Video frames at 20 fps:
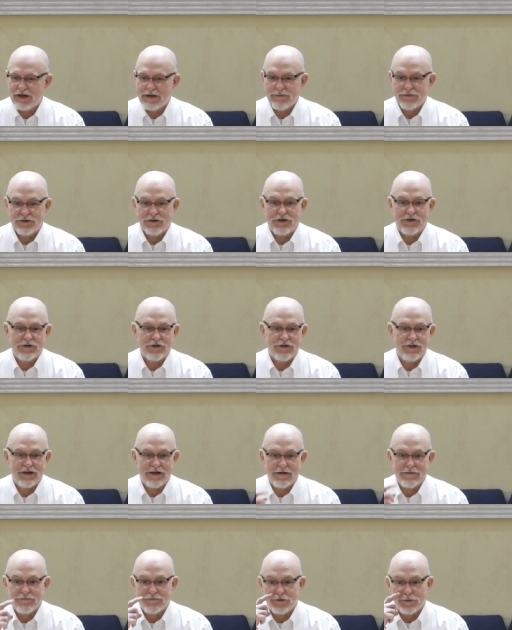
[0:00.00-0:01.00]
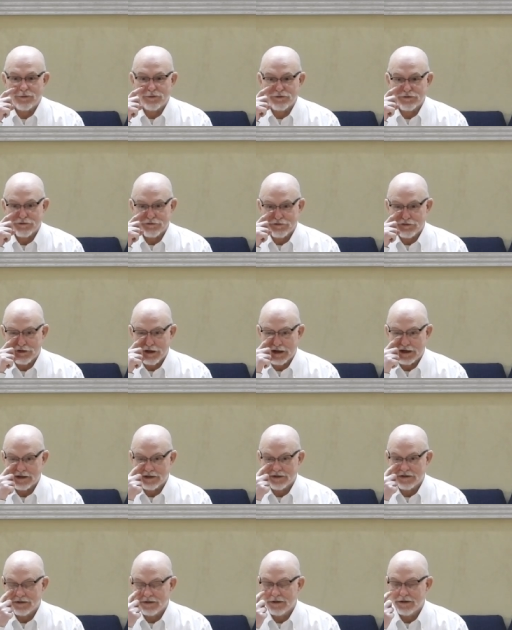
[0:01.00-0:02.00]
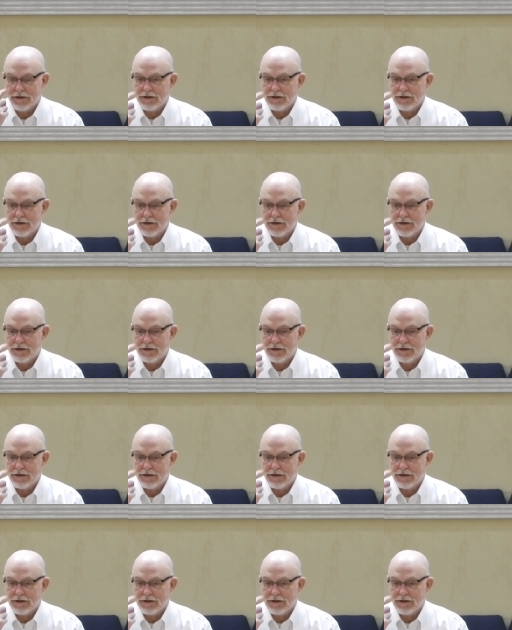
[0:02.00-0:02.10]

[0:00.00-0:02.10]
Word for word: he was under the influence of Satan.